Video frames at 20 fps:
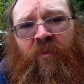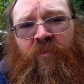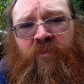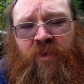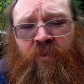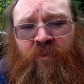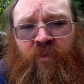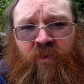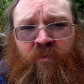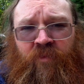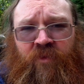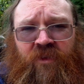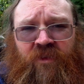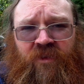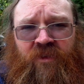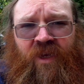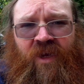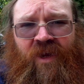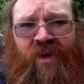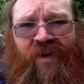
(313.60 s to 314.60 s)
sometimes you
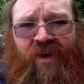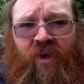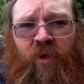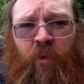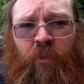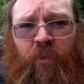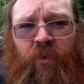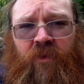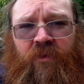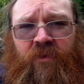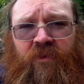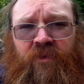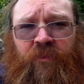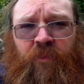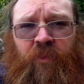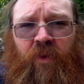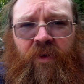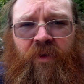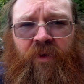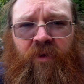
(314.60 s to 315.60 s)
just can't help it
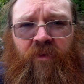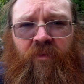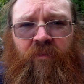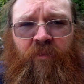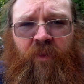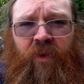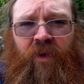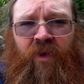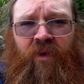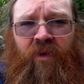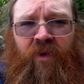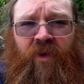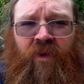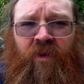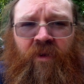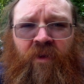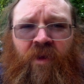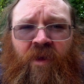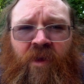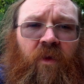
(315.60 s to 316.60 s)
despite it being
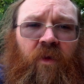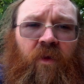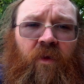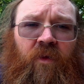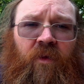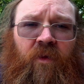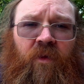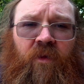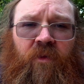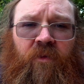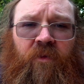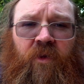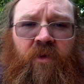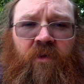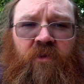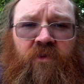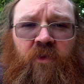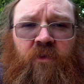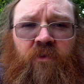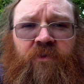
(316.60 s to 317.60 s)
there. The
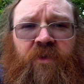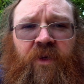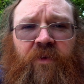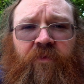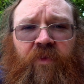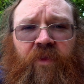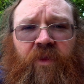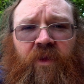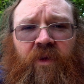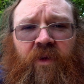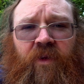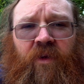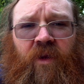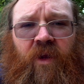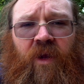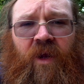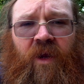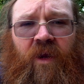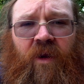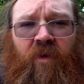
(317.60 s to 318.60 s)
controls and everything
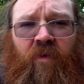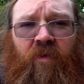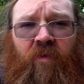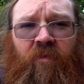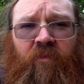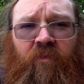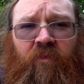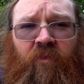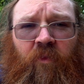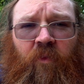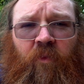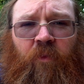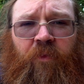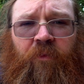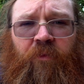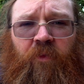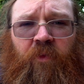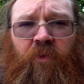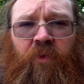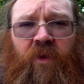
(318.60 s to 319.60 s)
are all
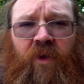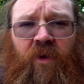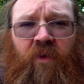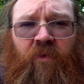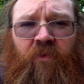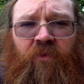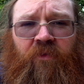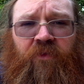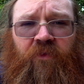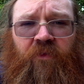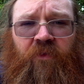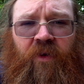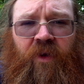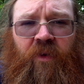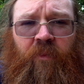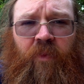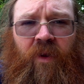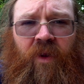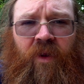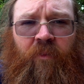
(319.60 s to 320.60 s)
through the
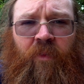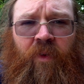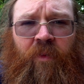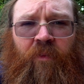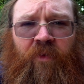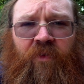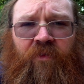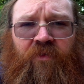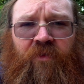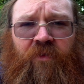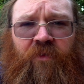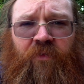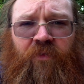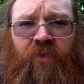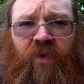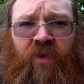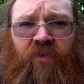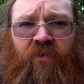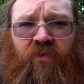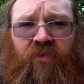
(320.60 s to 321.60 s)
on-screen play memories
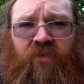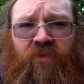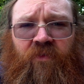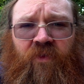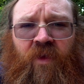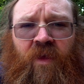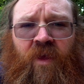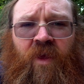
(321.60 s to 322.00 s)
interface.